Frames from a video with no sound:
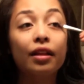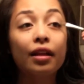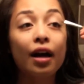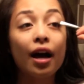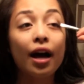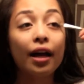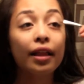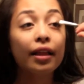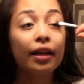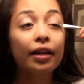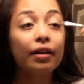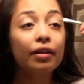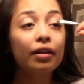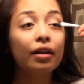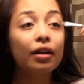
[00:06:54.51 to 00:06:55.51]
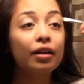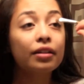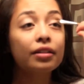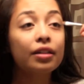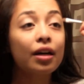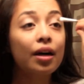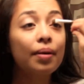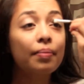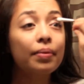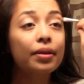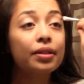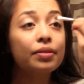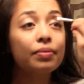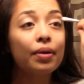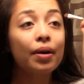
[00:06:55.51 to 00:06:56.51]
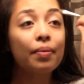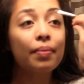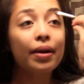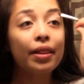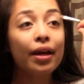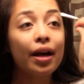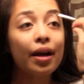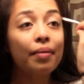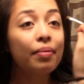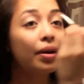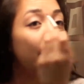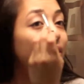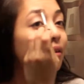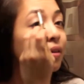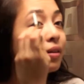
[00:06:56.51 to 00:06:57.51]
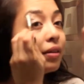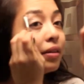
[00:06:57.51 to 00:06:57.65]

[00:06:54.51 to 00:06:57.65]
a highlighter on top as well by the eyebrow.